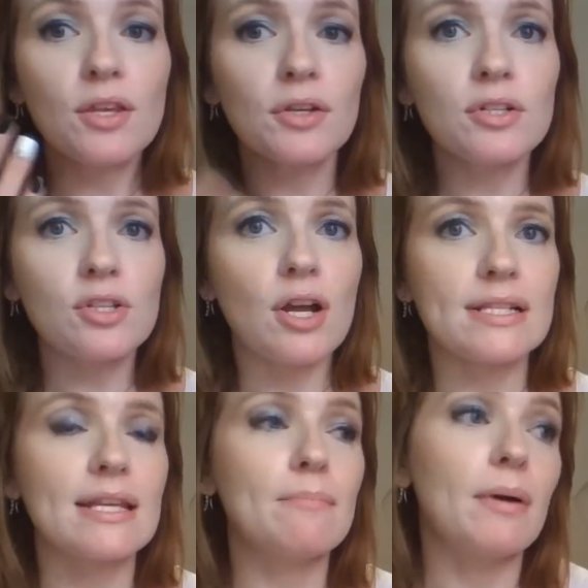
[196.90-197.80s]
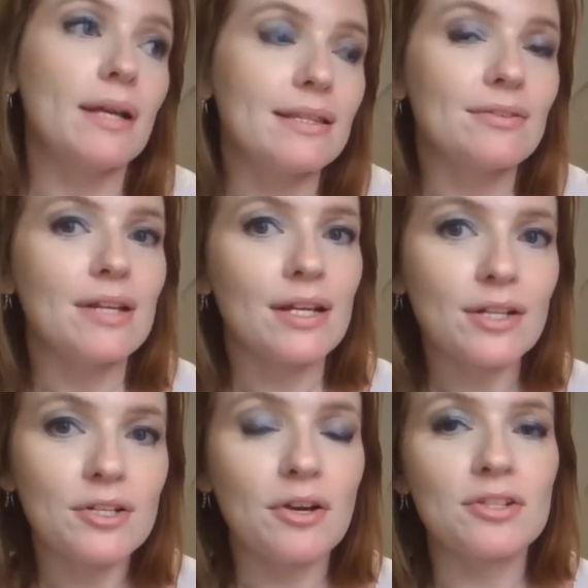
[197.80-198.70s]
They're going to toss it, but they're not
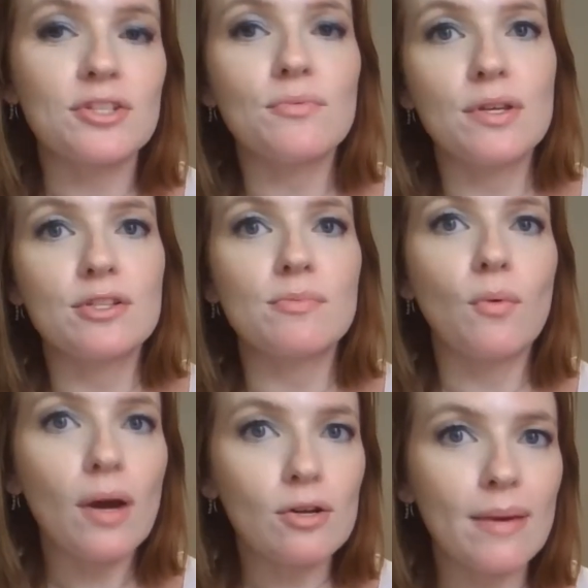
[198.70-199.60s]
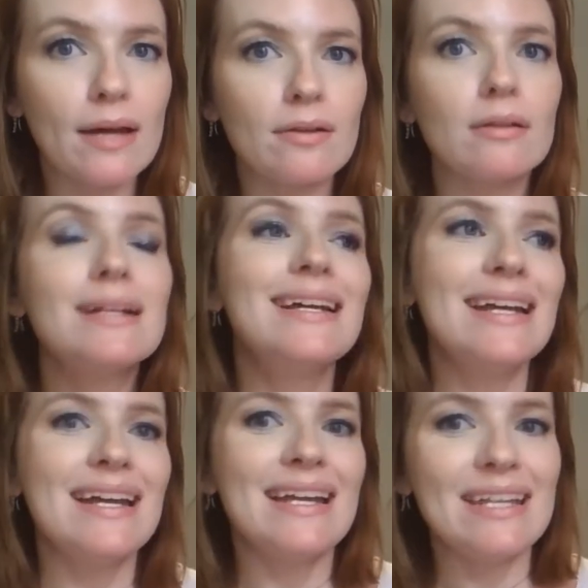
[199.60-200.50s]
going to toss your reusable water bottle.
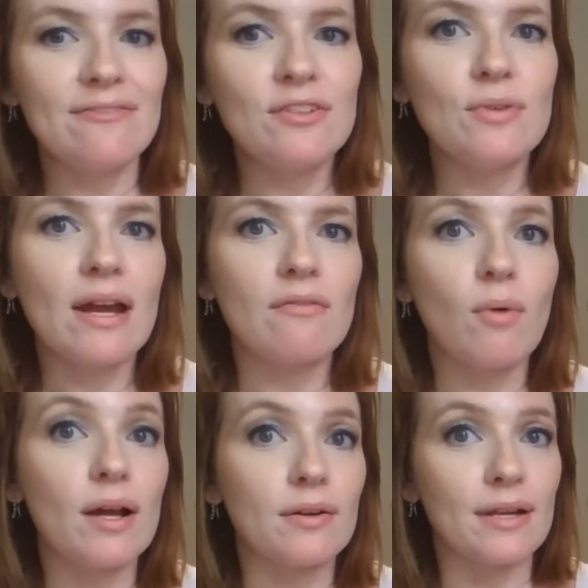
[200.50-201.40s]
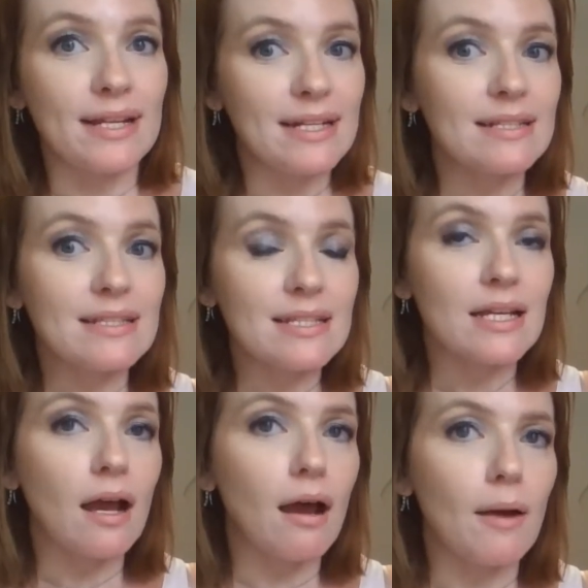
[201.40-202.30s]
If you have water in it,
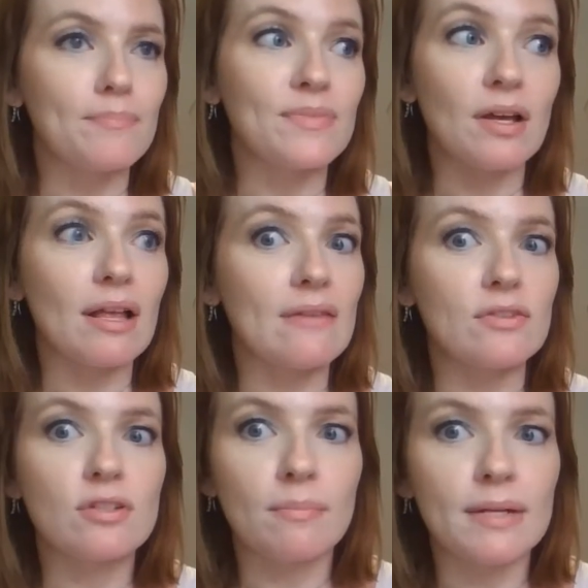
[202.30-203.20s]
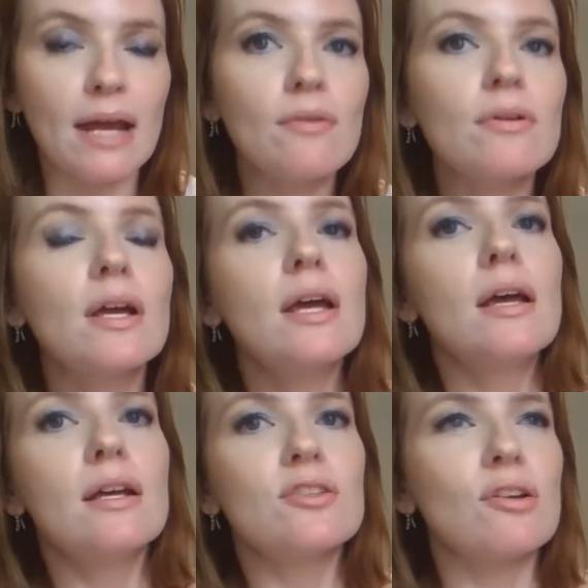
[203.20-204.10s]
they'll have you dump it out.
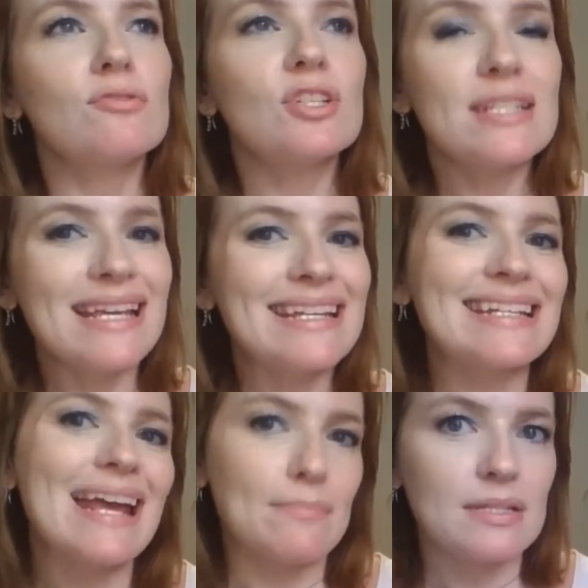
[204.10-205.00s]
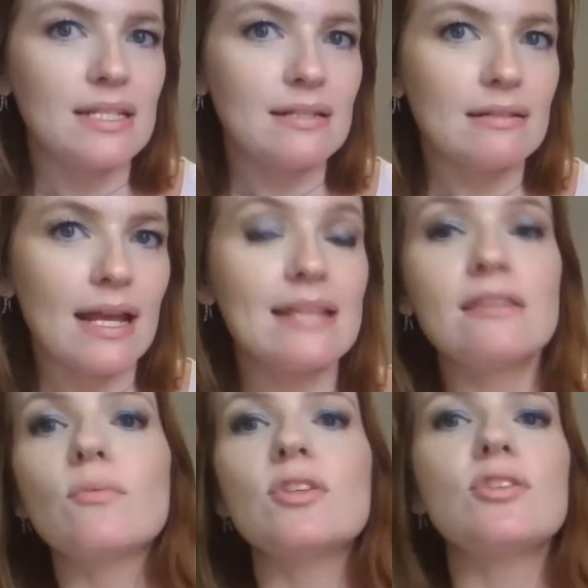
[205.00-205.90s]
So just take it empty, and
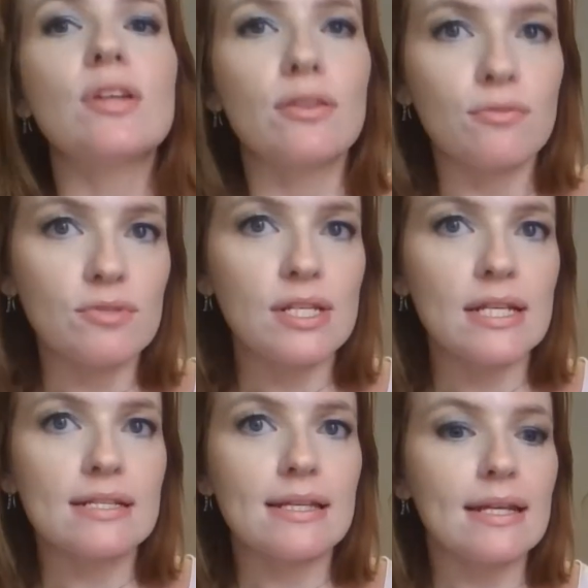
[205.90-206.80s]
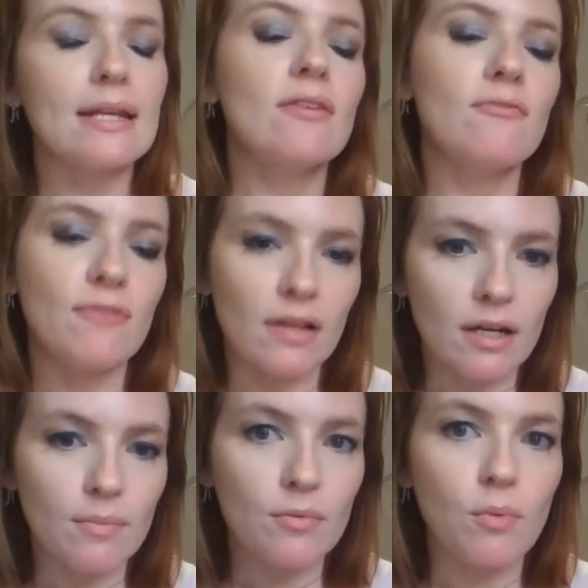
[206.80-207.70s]
then once you get through TSA, fill
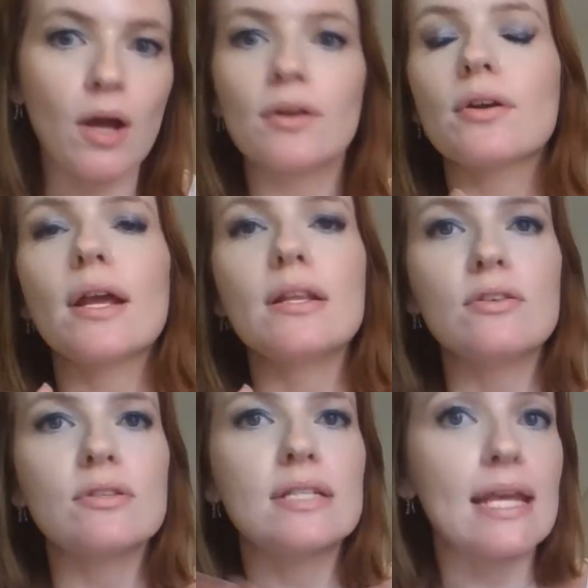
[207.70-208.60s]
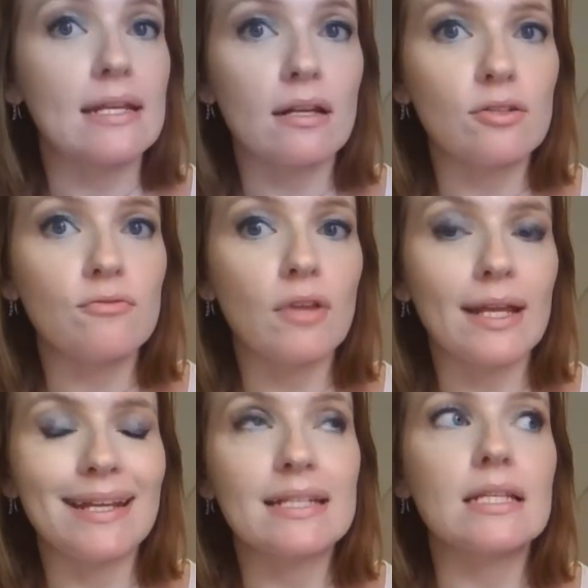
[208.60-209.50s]
it up with water, and you can take it on your
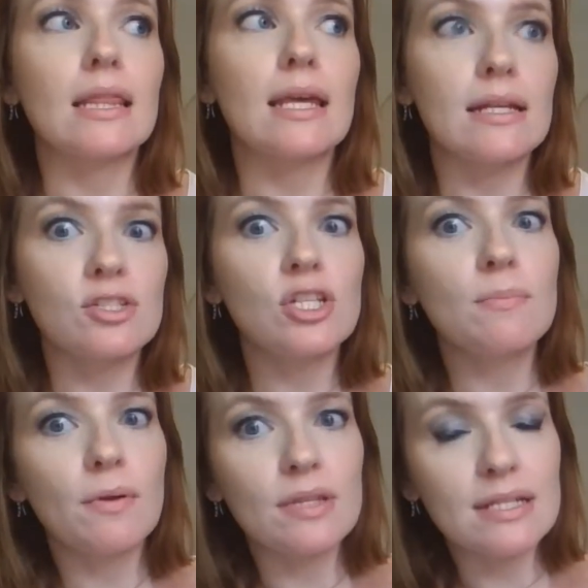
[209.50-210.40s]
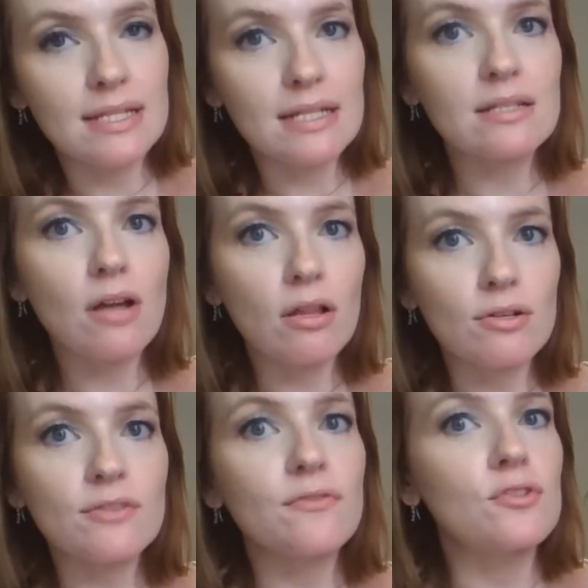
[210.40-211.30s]
flight. It's a lot cheaper than
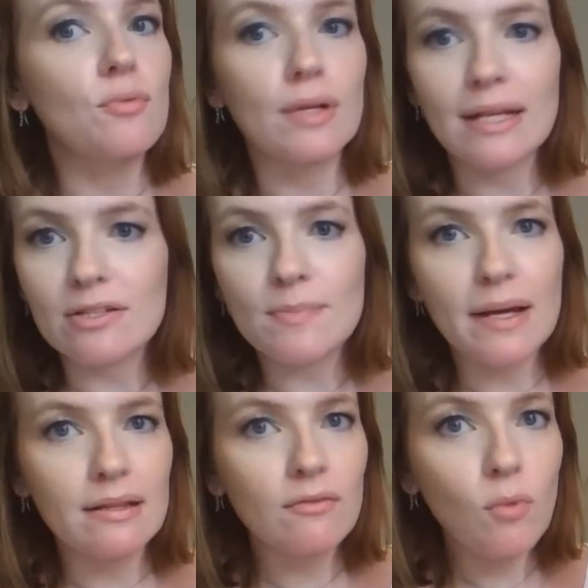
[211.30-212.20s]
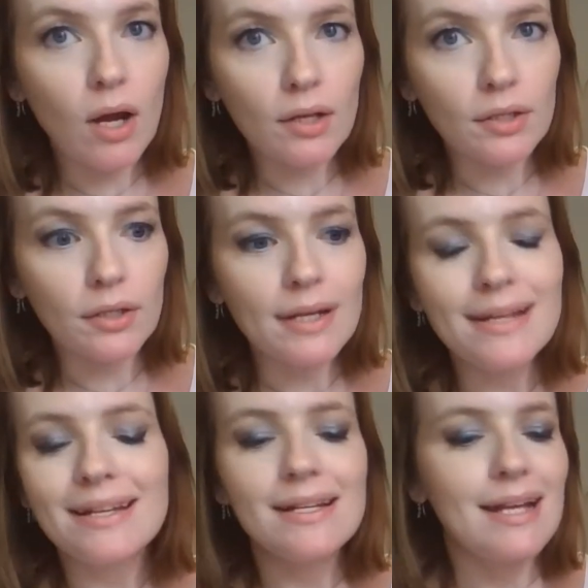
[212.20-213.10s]
$6 for a 20-ounce bottle of water
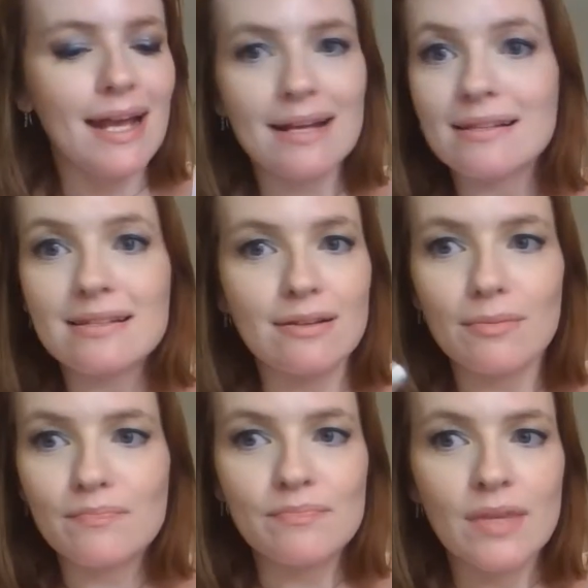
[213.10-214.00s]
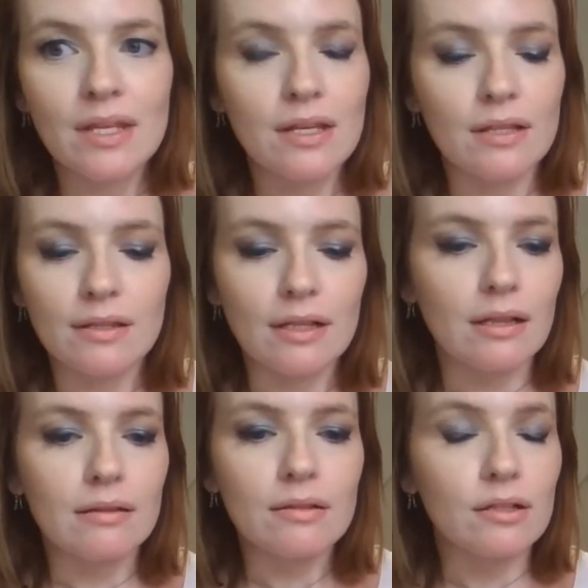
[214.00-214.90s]
at some
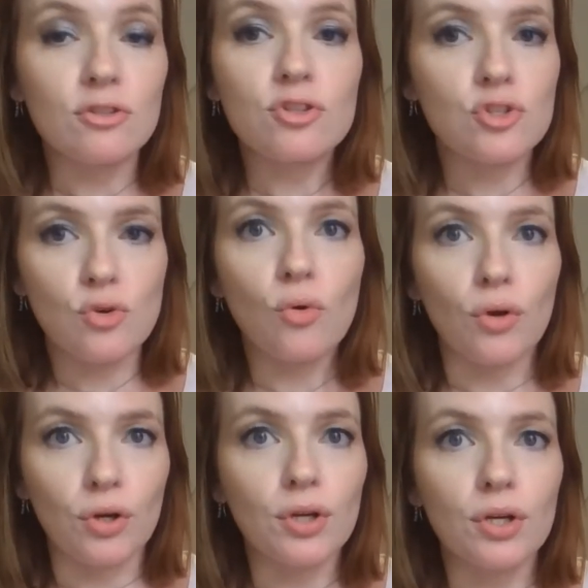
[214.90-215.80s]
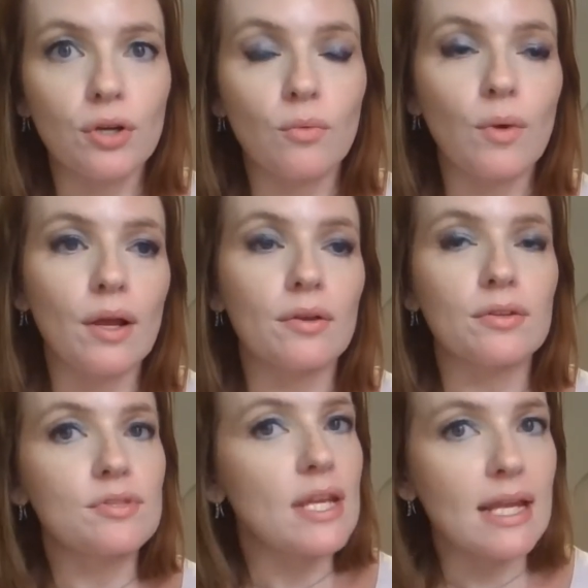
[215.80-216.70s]
little store where
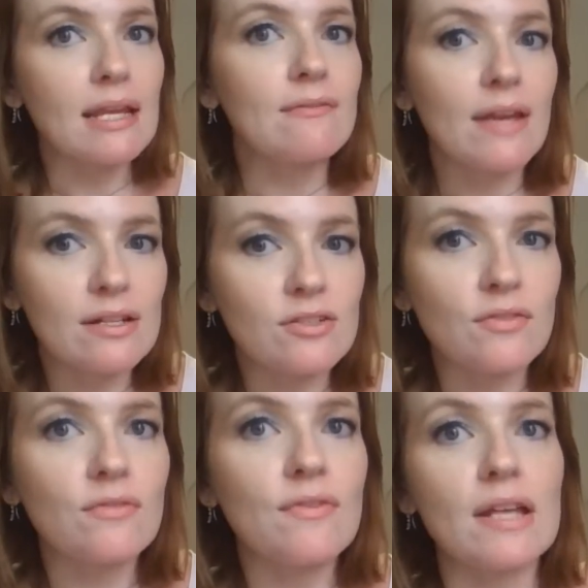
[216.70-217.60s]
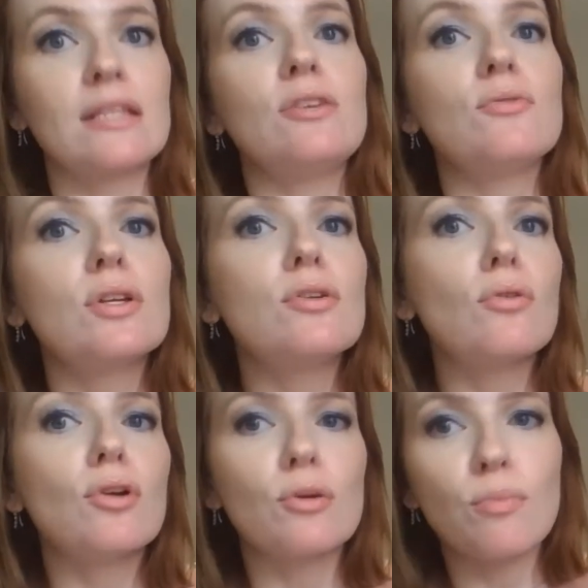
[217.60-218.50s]
they're taking advantage of the fact that you can
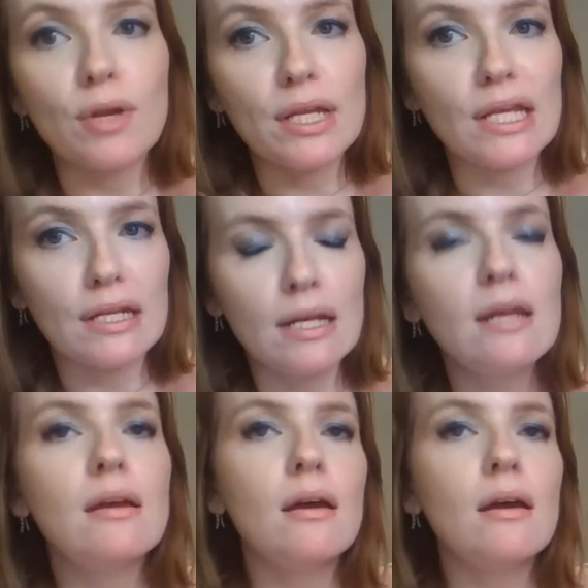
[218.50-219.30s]
no longer bring in